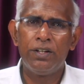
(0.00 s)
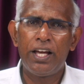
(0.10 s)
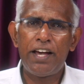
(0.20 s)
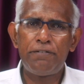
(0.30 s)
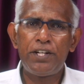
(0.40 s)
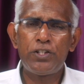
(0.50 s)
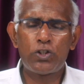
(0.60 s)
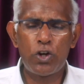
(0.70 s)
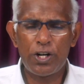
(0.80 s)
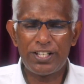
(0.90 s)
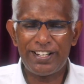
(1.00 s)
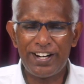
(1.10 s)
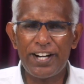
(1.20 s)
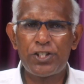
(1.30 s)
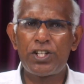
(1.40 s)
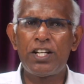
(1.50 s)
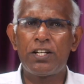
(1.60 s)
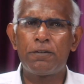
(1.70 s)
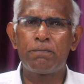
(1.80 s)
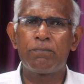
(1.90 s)
Heaven is not
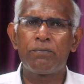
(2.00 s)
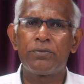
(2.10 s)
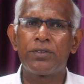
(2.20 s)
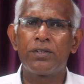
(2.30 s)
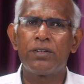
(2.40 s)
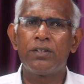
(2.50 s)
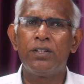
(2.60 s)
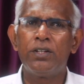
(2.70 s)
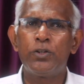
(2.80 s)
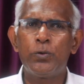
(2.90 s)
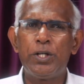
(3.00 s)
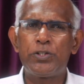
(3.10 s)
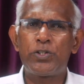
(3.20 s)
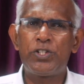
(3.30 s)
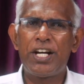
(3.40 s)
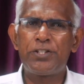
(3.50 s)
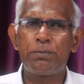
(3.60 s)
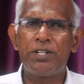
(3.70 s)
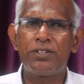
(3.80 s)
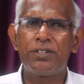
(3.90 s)
rushing towards
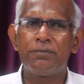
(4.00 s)
judgment.